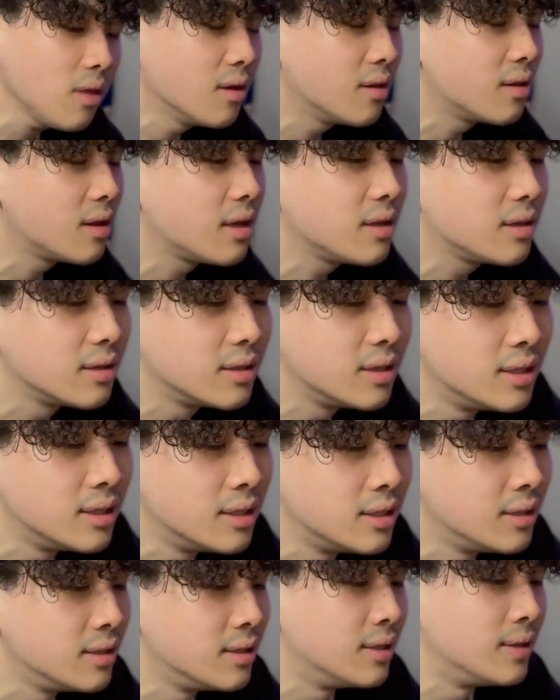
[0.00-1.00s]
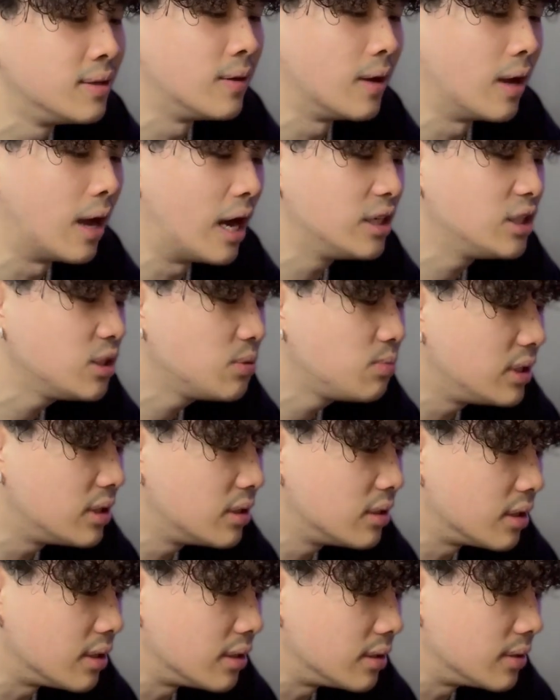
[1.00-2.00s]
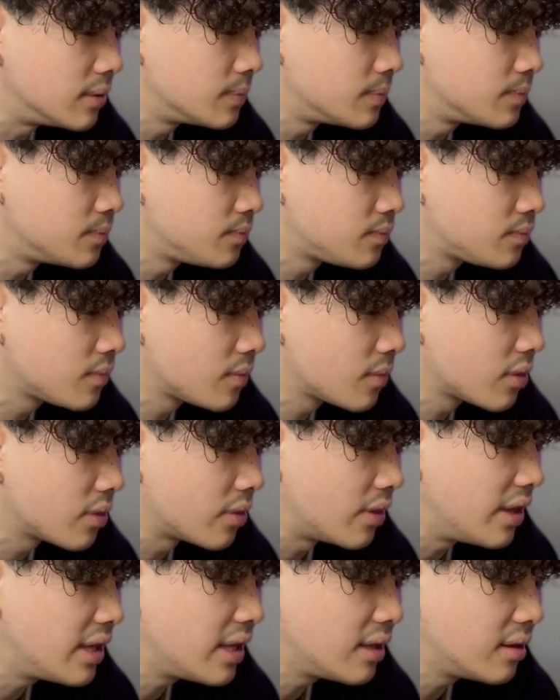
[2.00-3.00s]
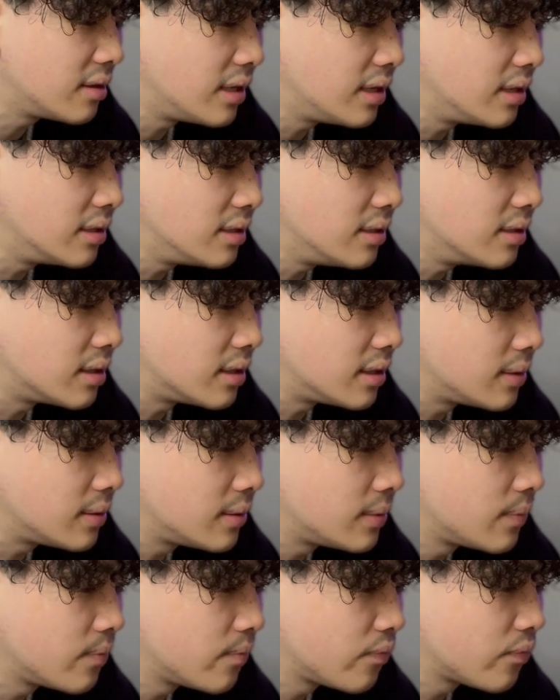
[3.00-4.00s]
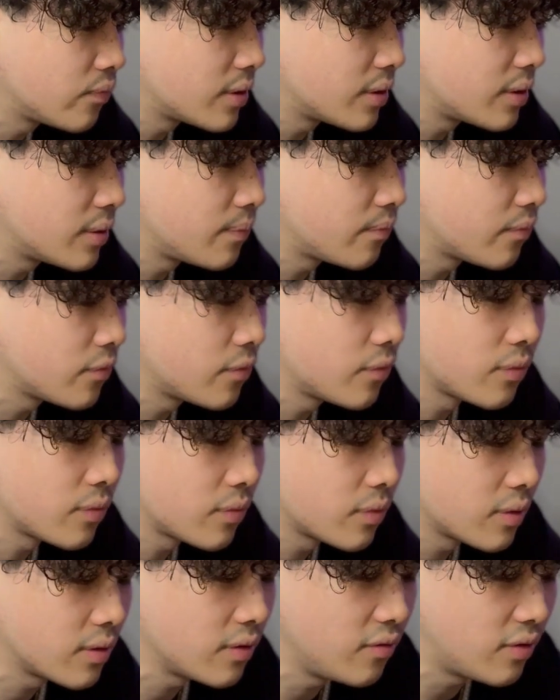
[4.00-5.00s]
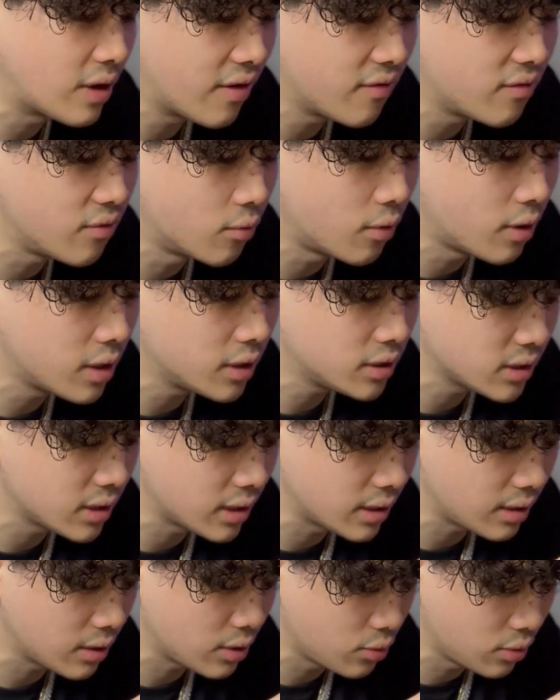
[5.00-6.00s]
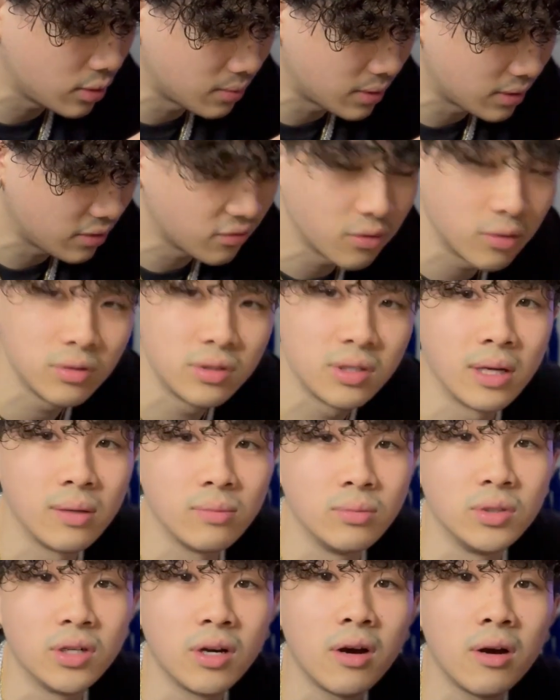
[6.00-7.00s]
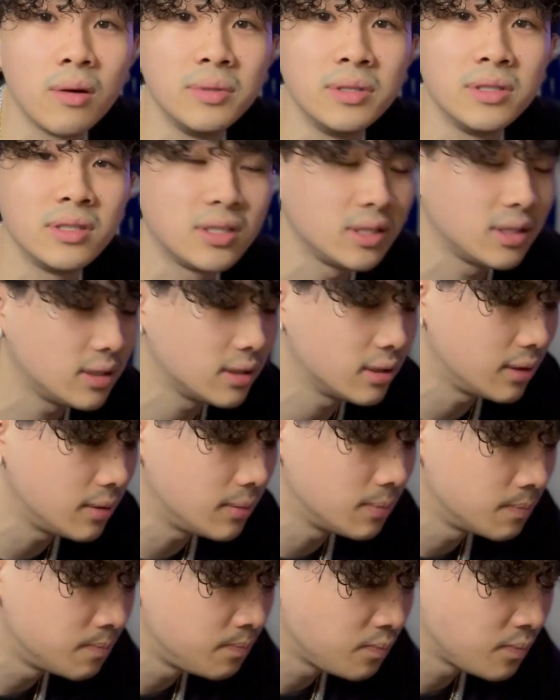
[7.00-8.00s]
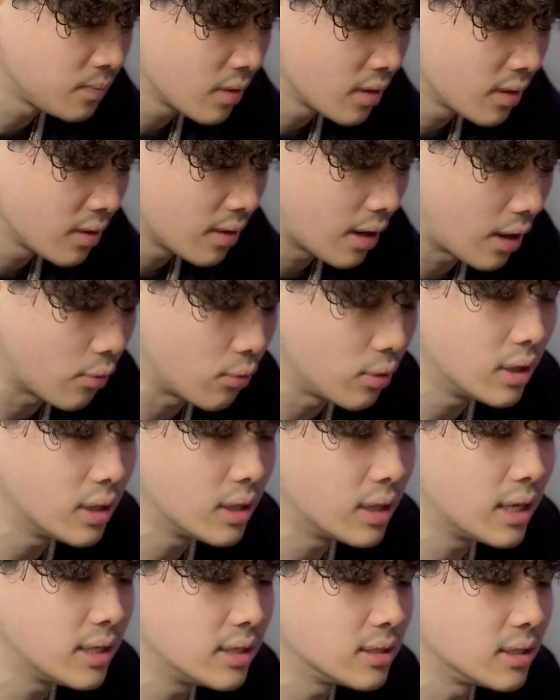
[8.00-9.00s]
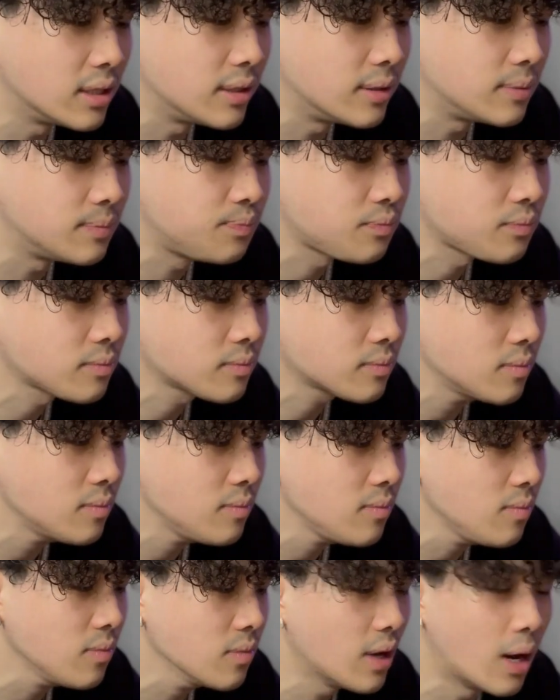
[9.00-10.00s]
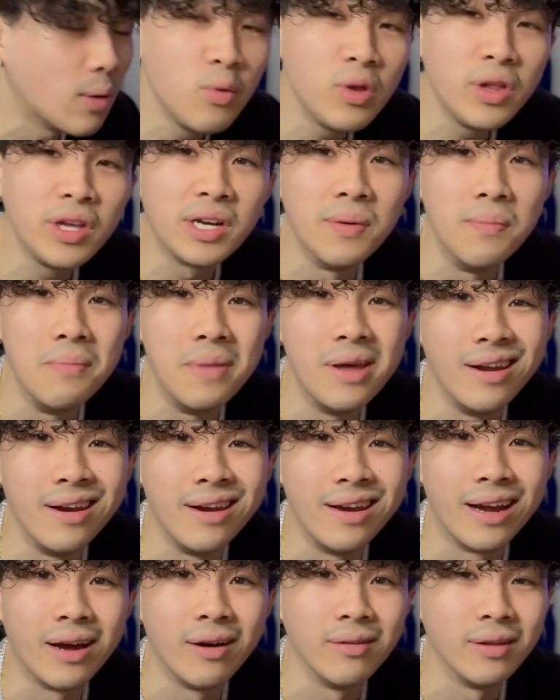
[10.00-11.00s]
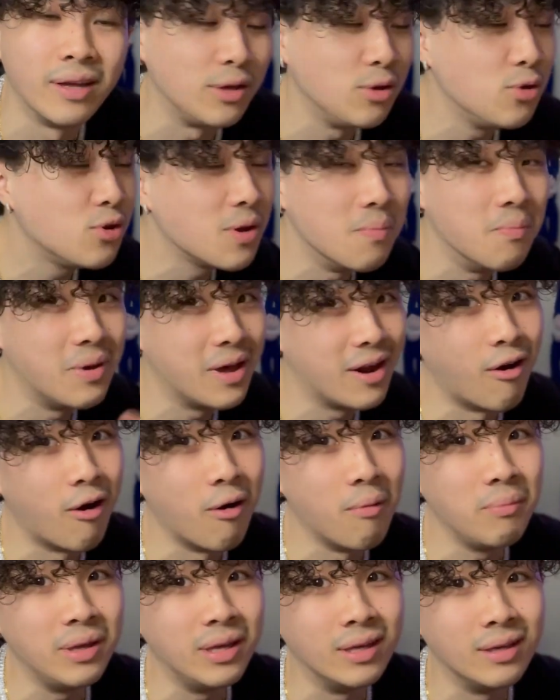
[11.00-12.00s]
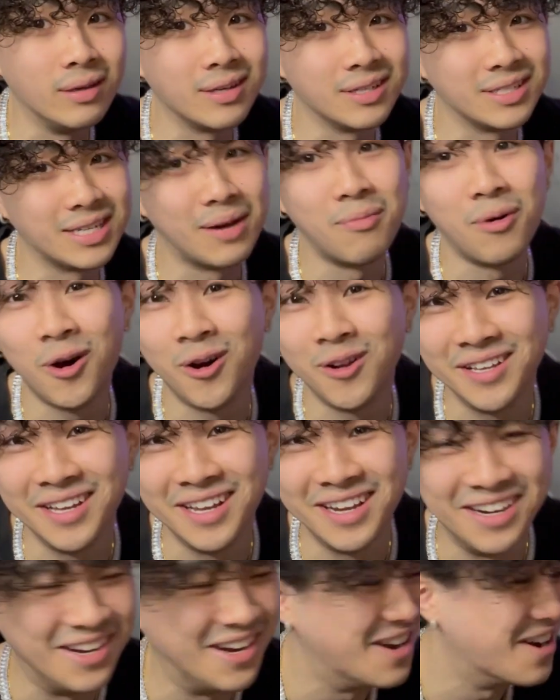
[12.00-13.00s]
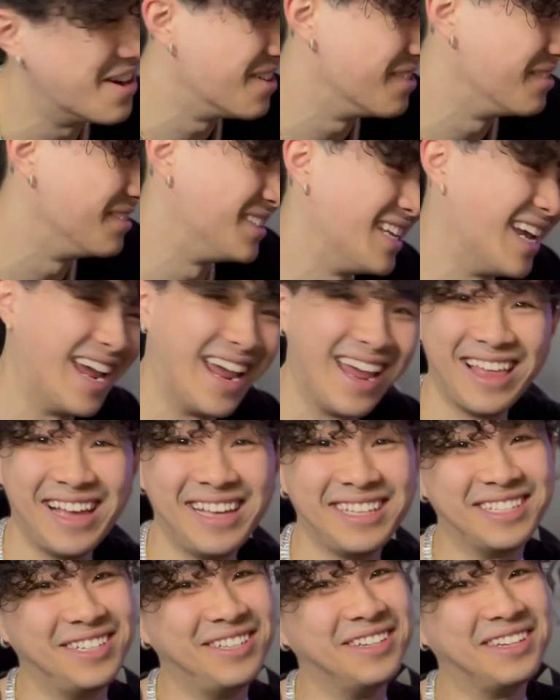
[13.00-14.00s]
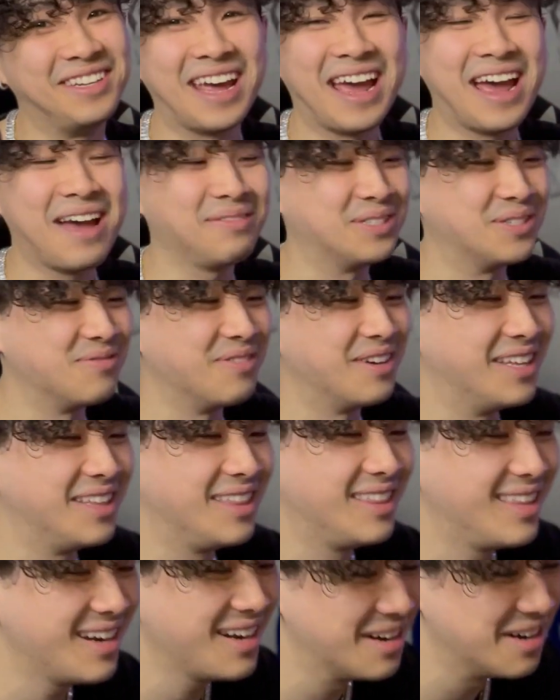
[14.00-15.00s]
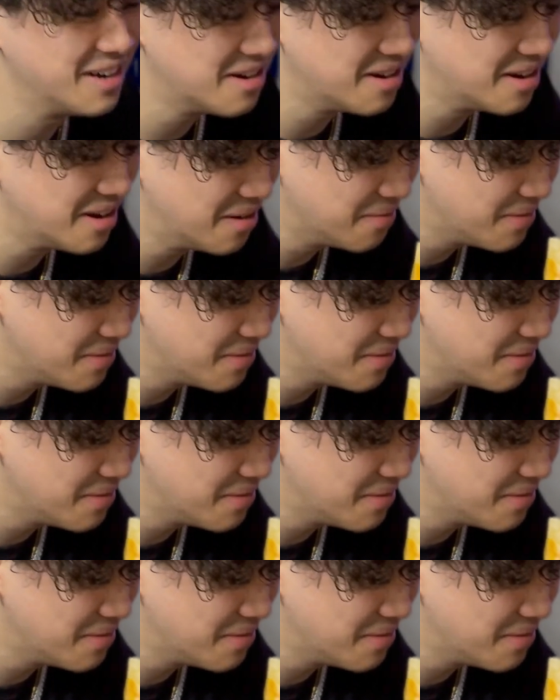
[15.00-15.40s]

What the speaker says: Like, I just been like thinking lately, like, if you haven't watched, like, I quit my full-time job and shit. Like, I realized like I'm really committed now. Like, you can bet on me because I'm all in, you know what I'm saying? Hey, that's a good caption right there, you know what I